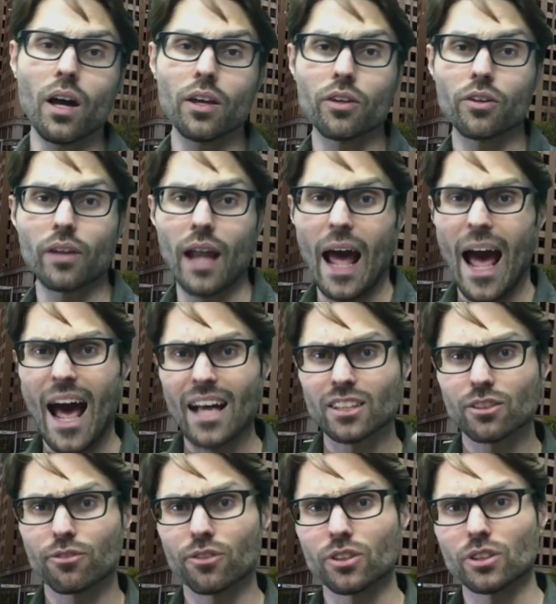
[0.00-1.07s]
You can
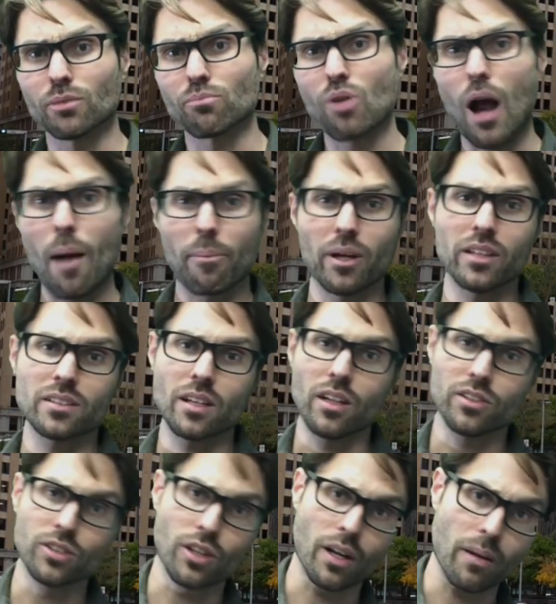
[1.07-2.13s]
ask for some properties and
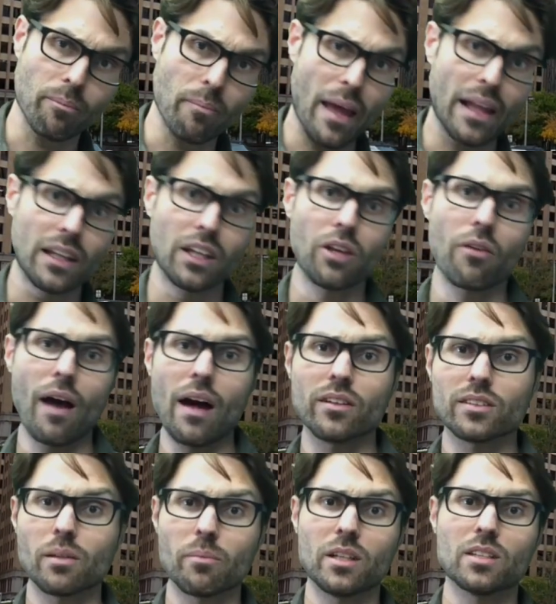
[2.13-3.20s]
I'll start mailing you out
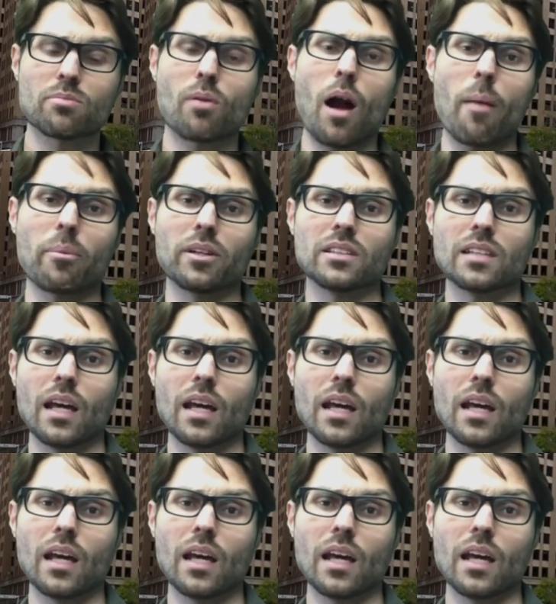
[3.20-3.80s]
some of these properties